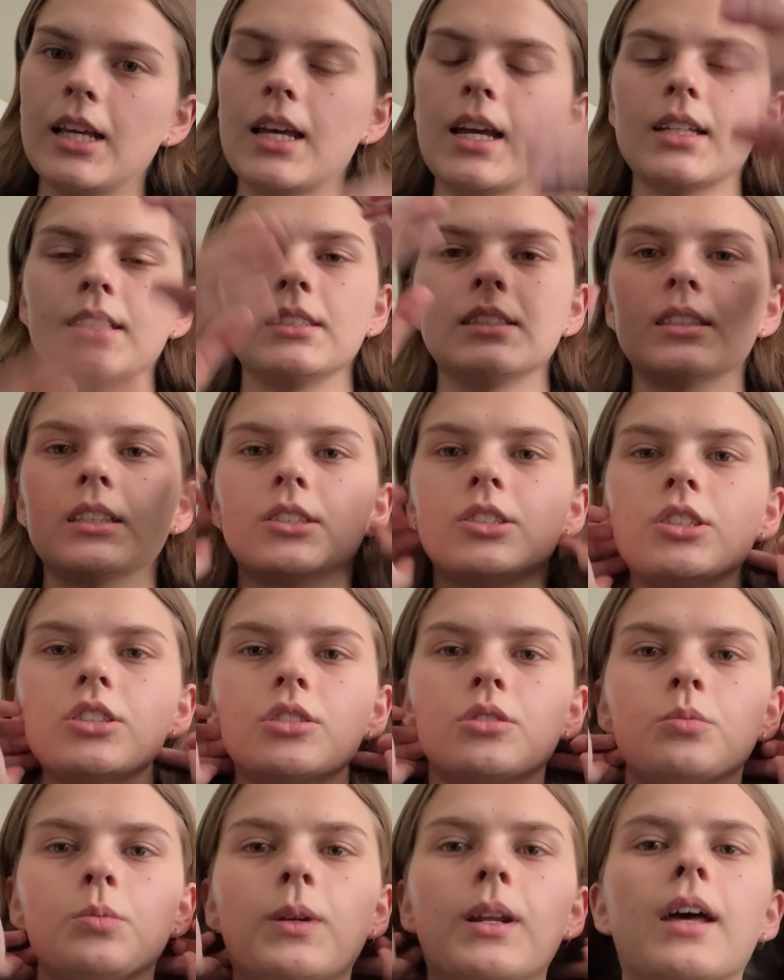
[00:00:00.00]
At least that's
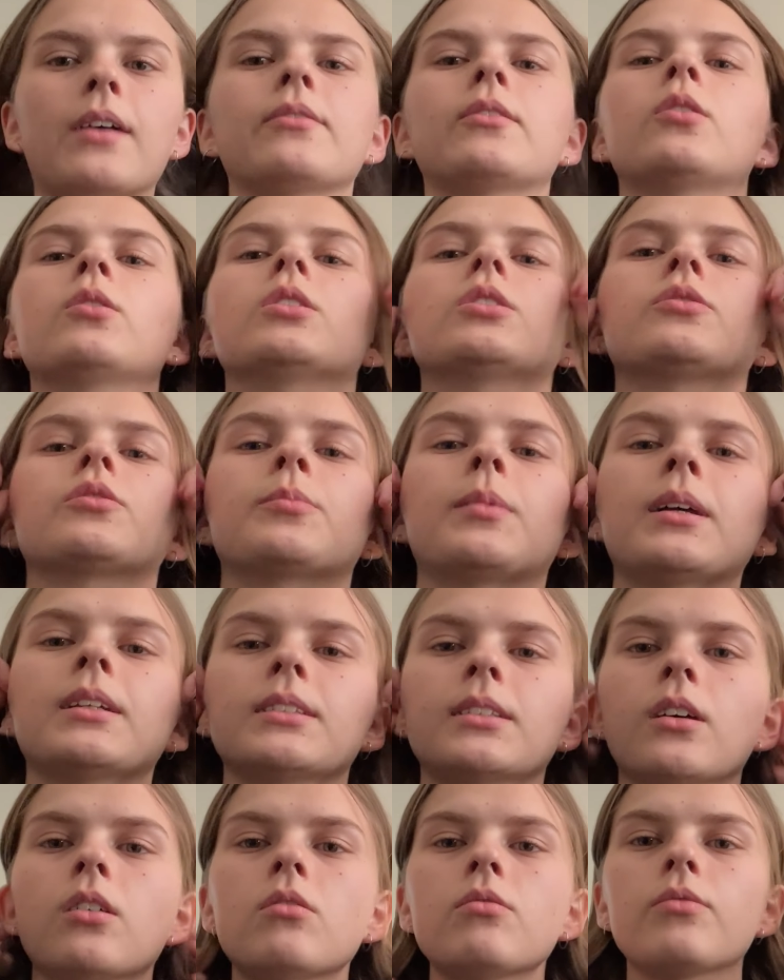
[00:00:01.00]
just what I've noticed for
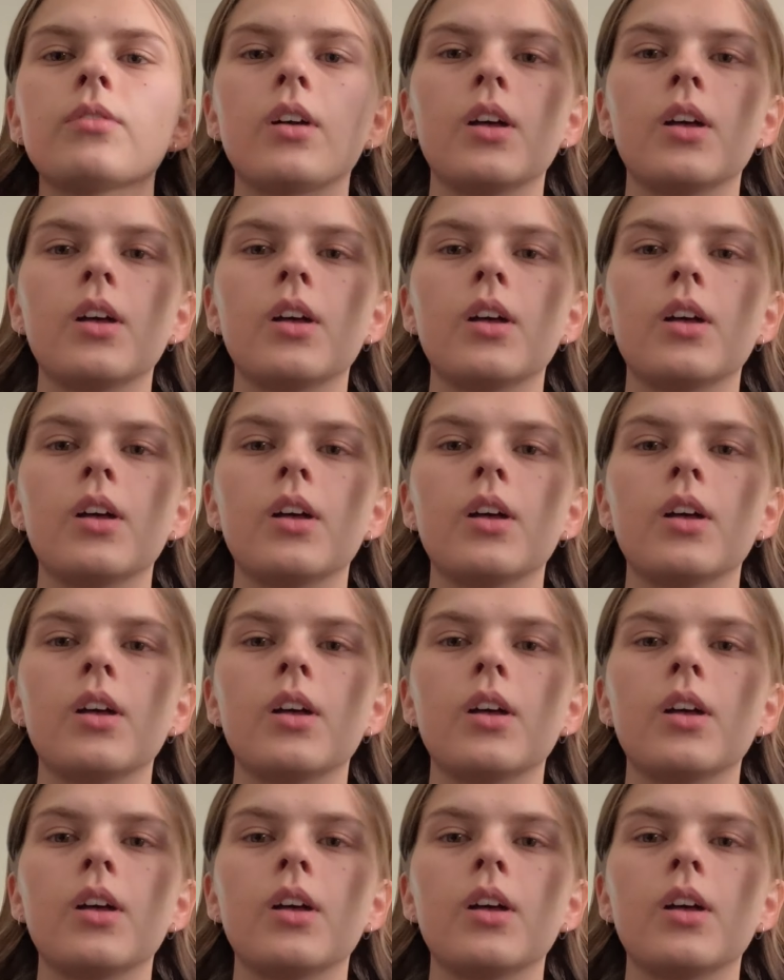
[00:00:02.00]
myself.